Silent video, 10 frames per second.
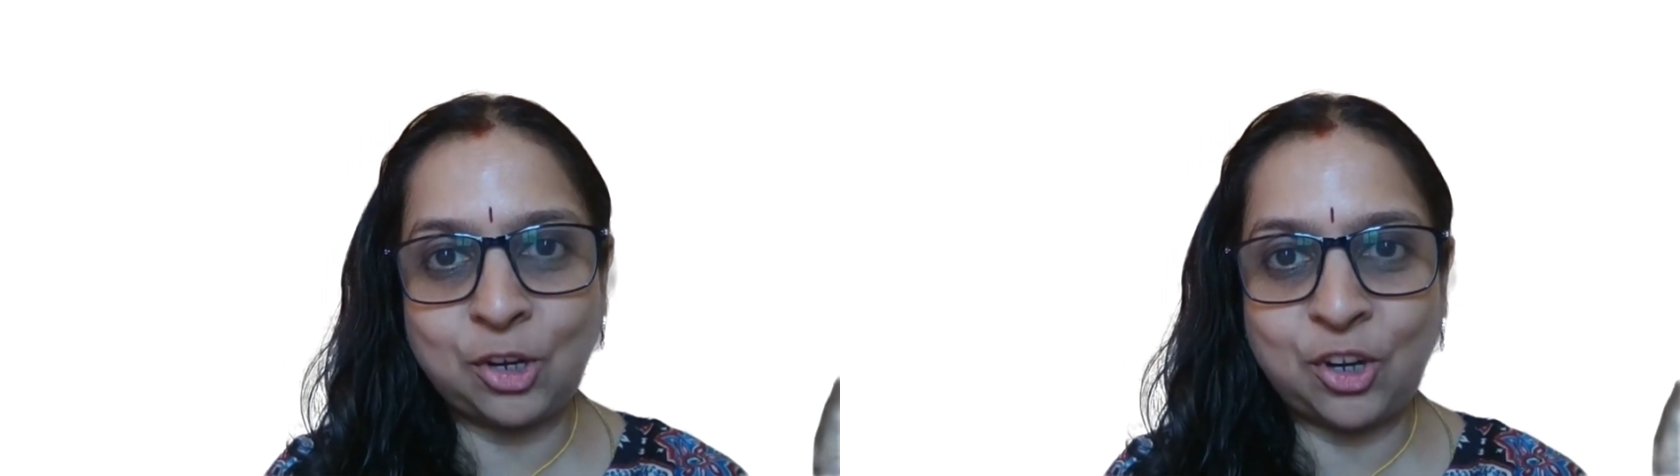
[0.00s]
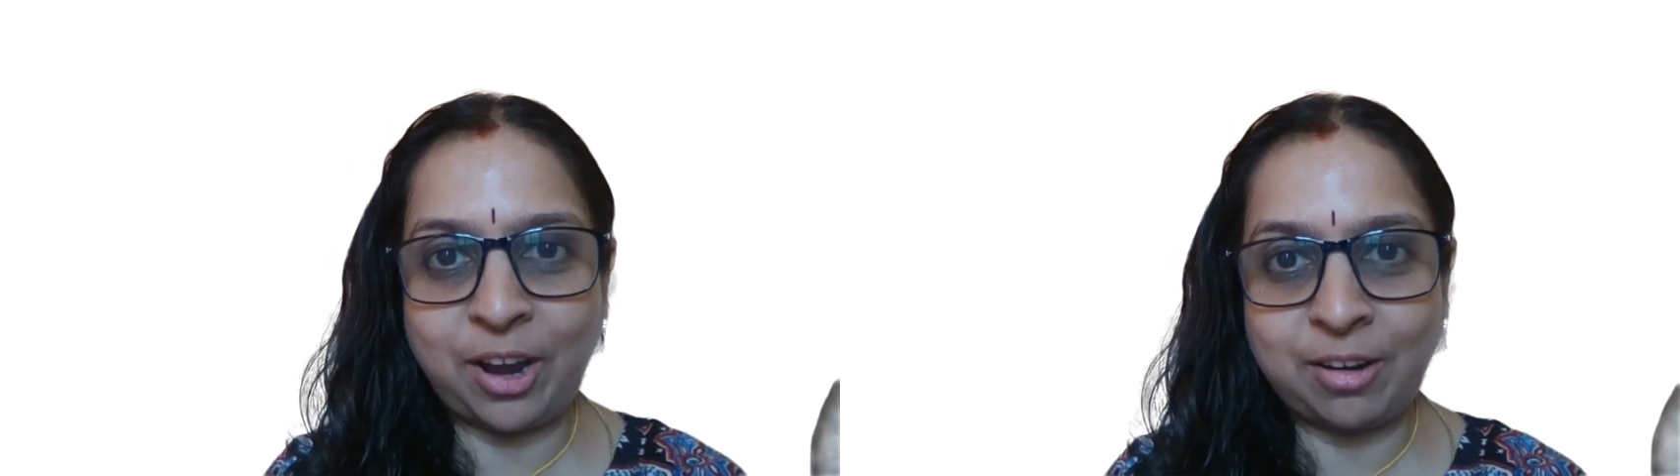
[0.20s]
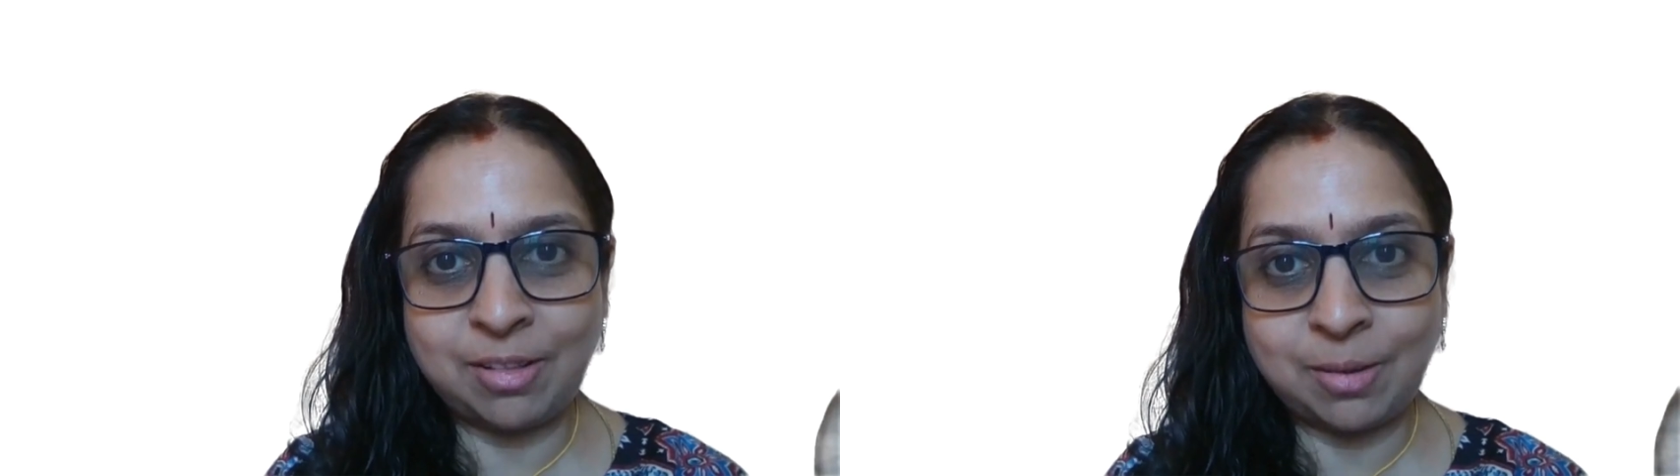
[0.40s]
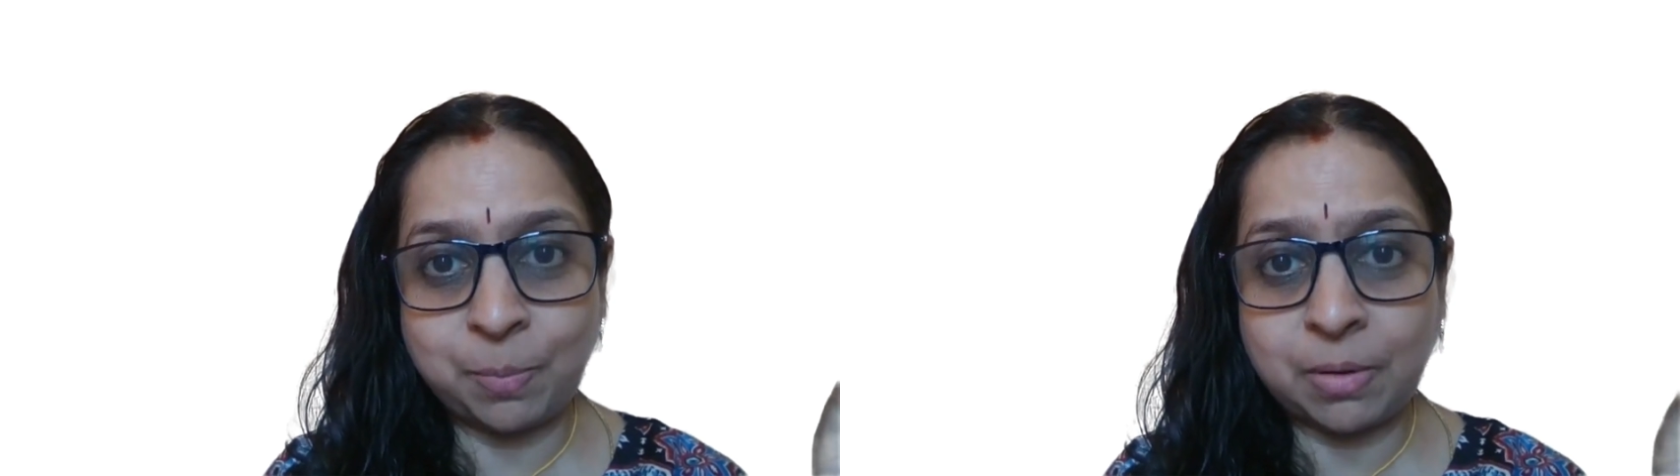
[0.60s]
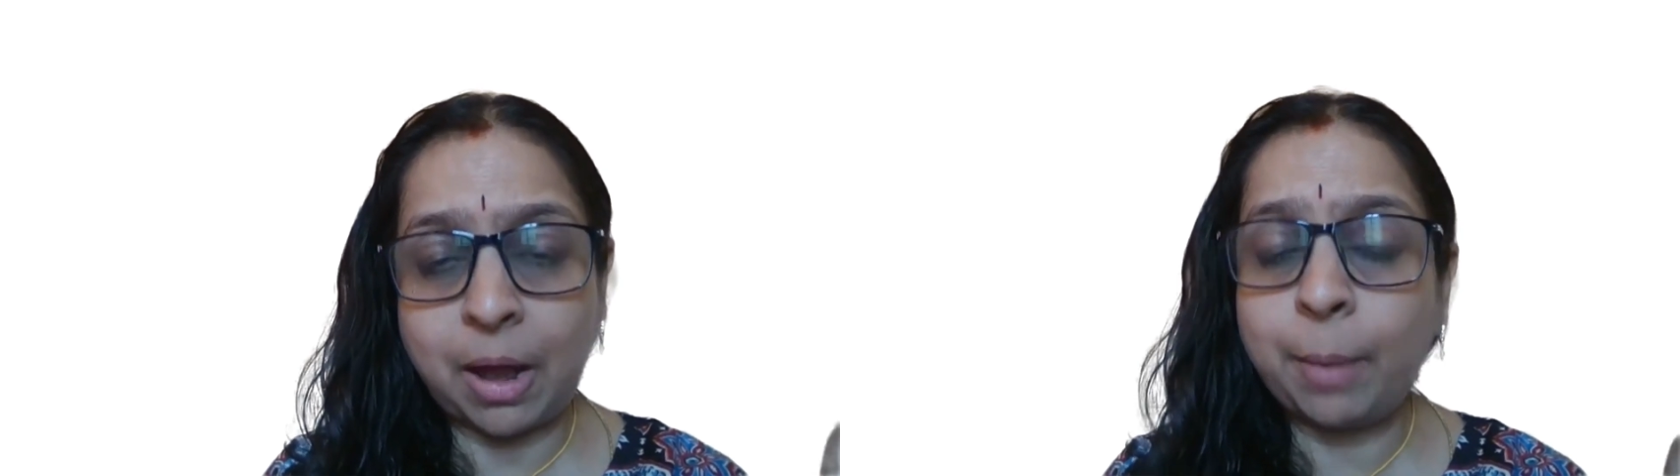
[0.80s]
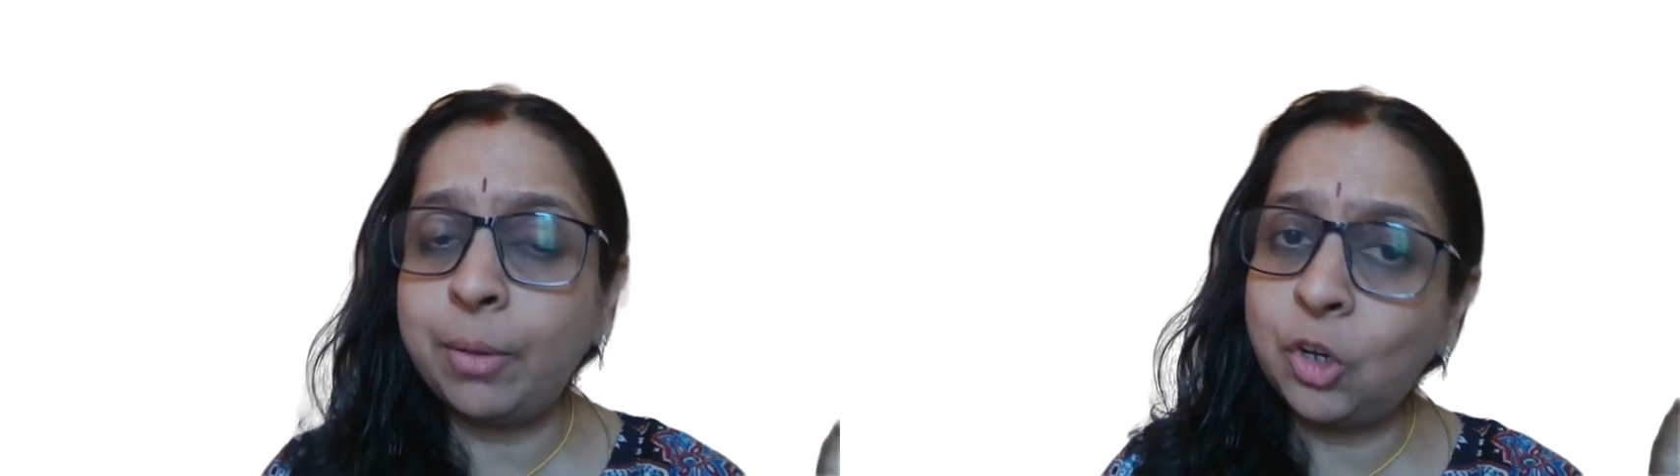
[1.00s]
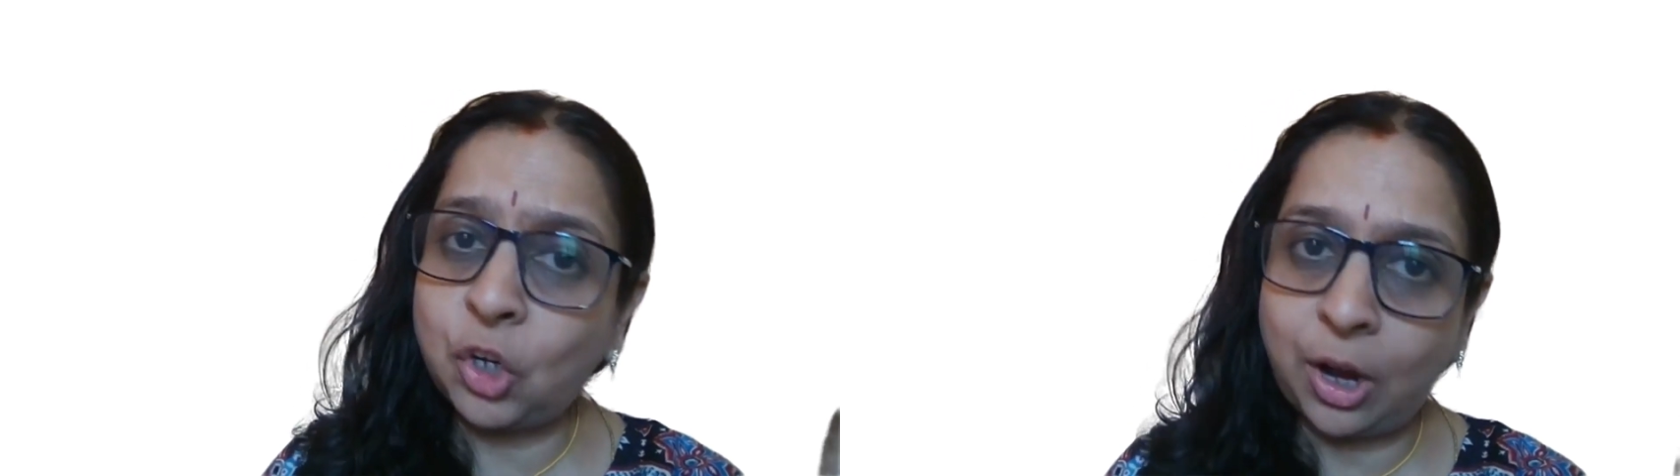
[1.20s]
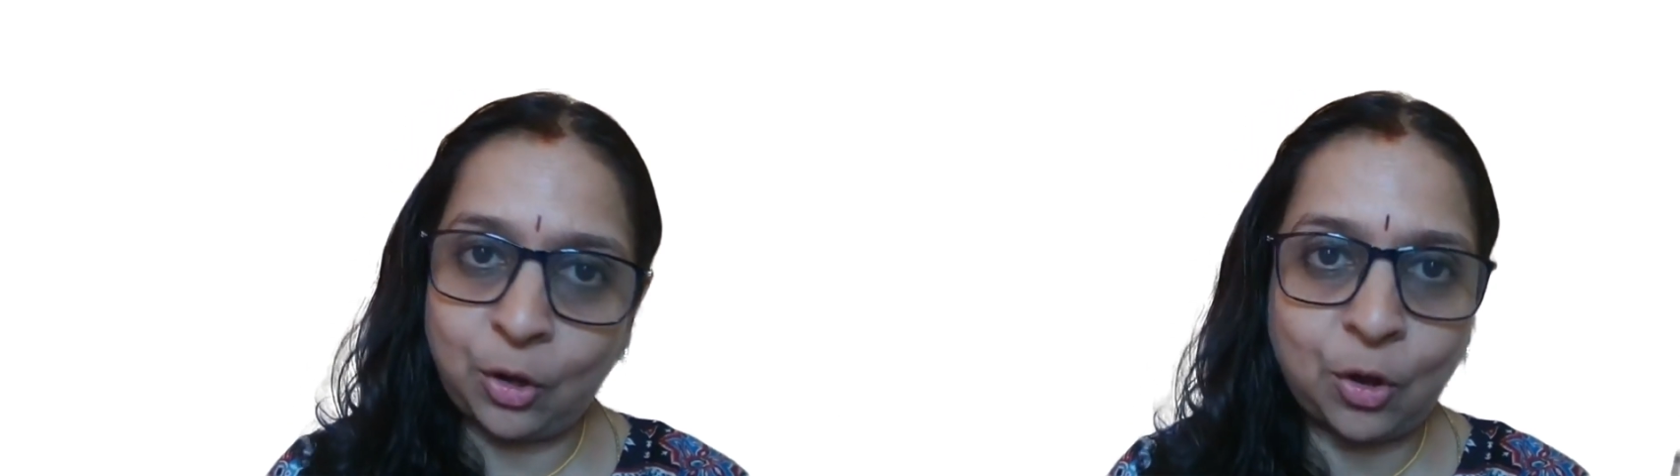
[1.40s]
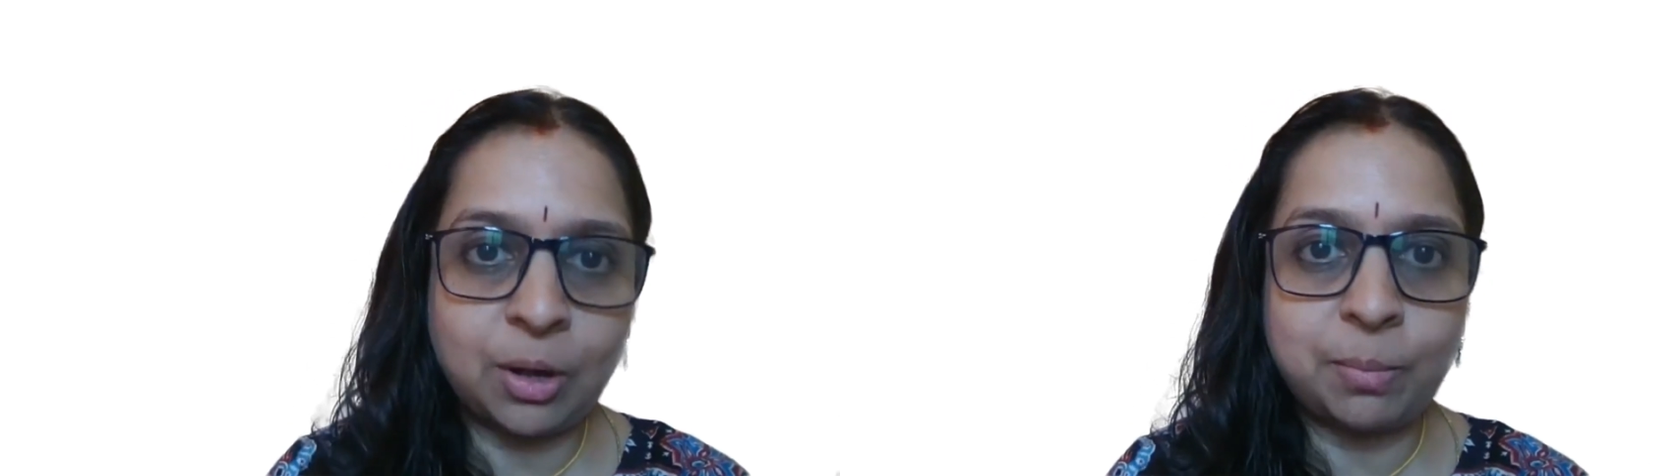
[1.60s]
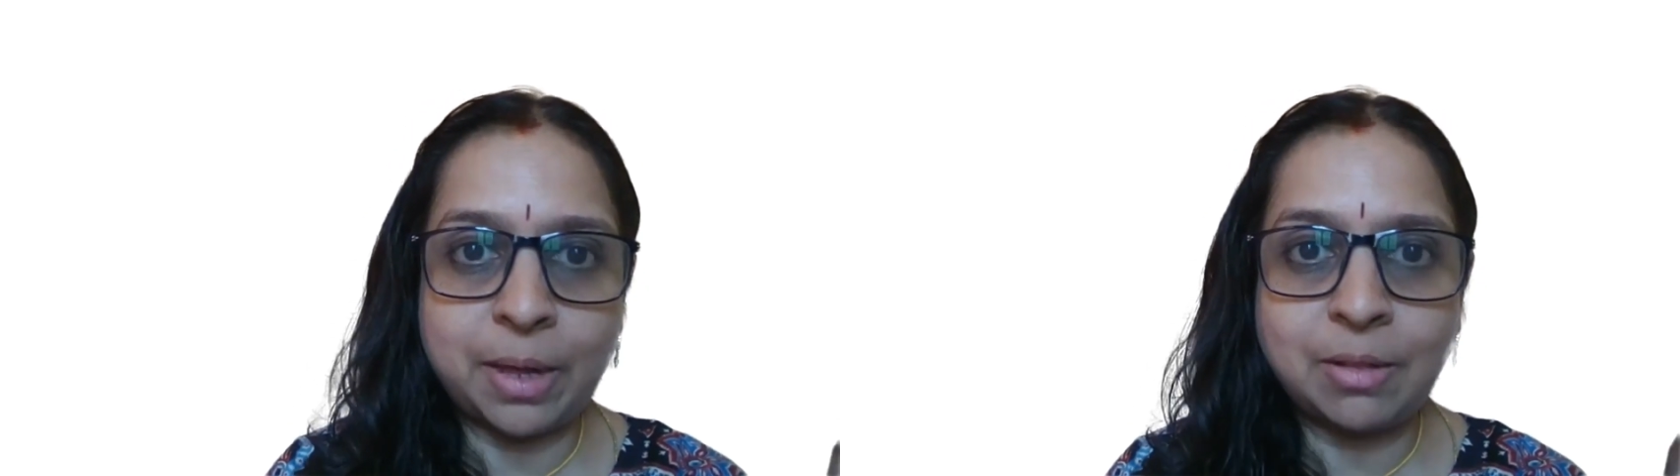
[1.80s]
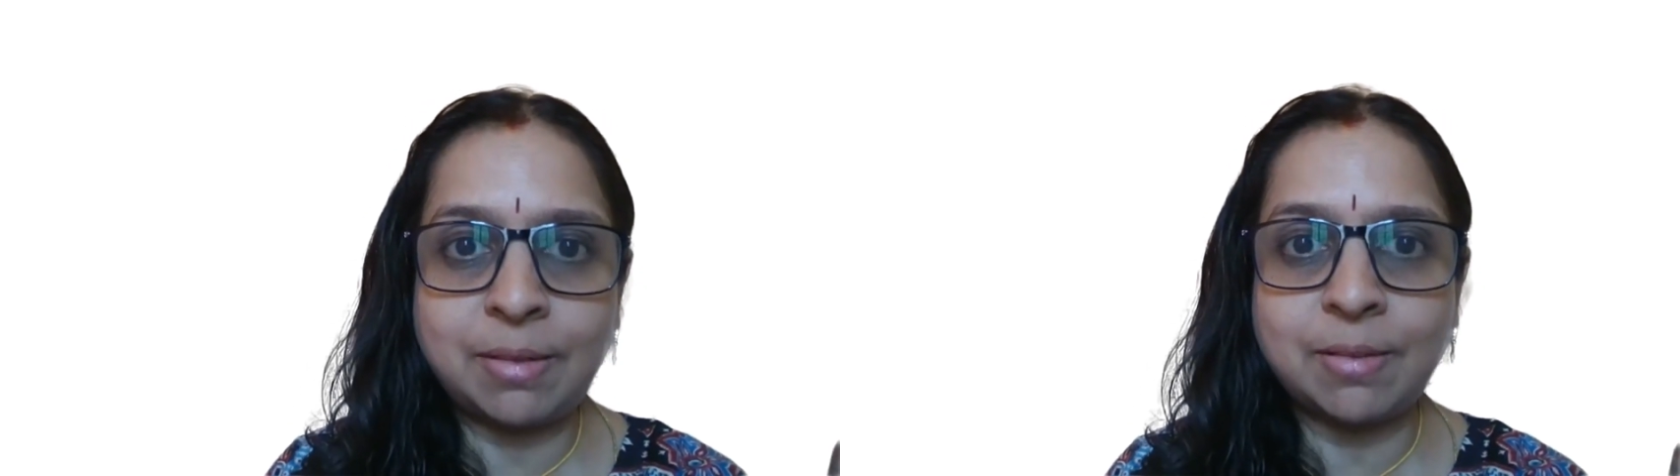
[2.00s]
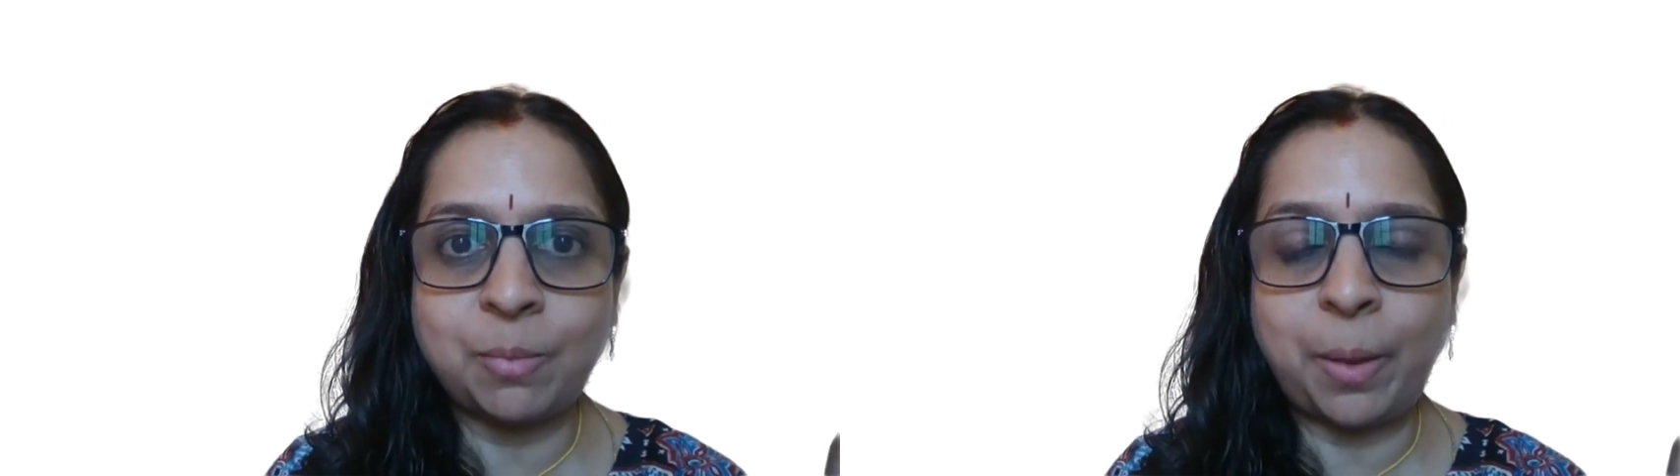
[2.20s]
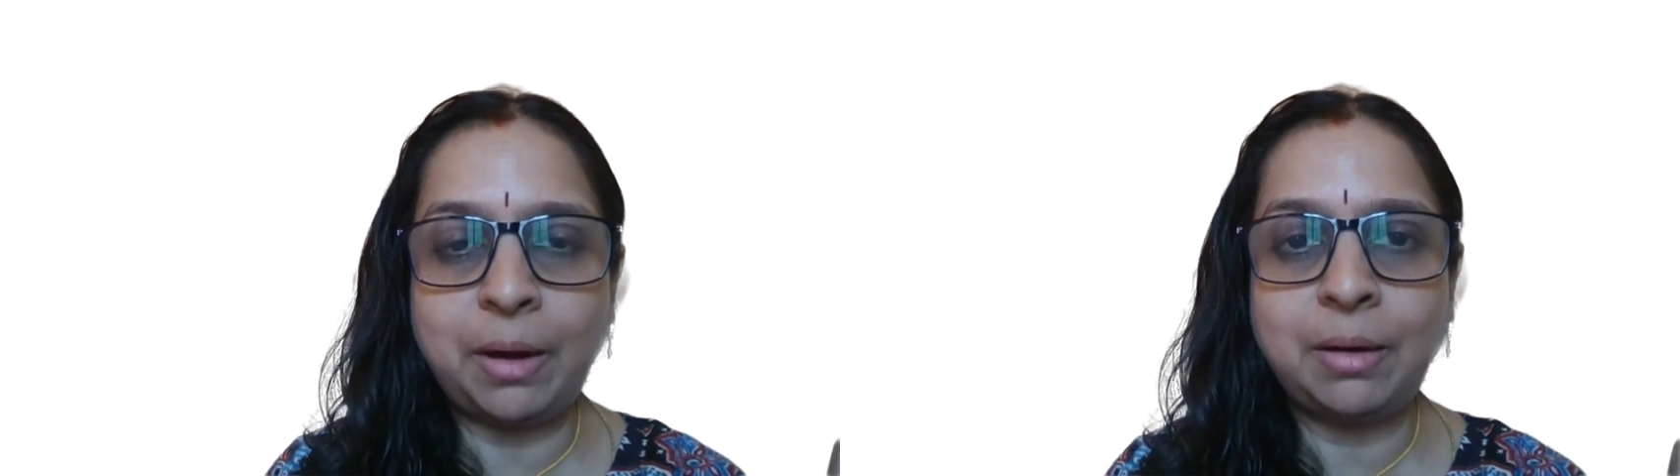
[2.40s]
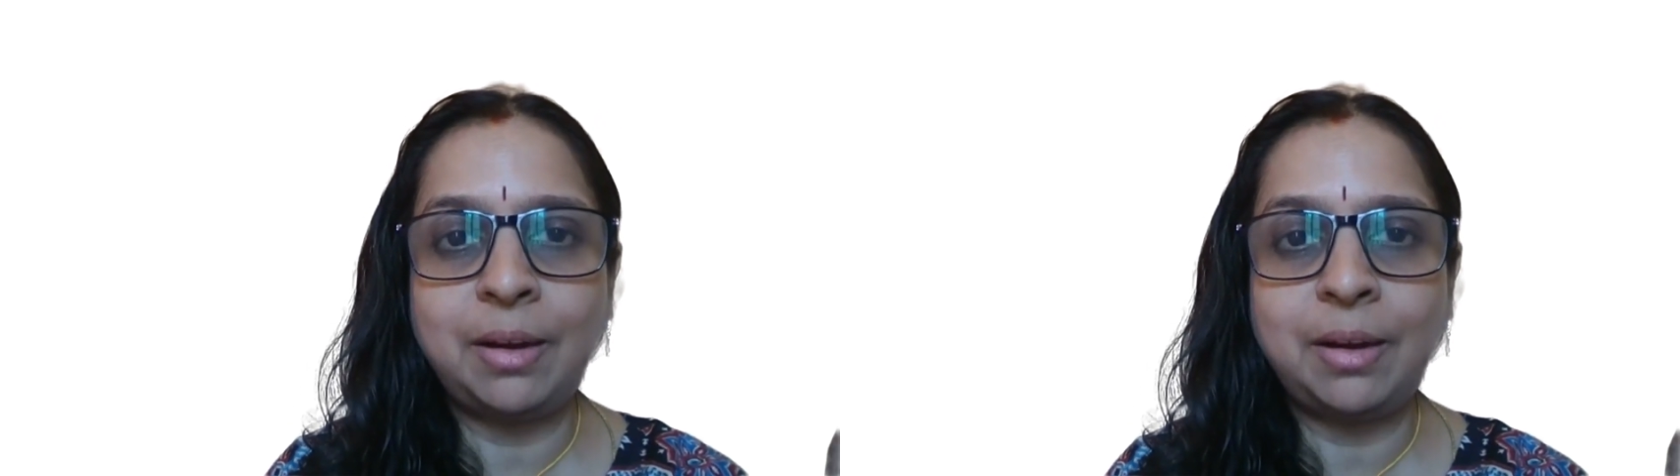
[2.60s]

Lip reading: share and subscribe and share your comments as well.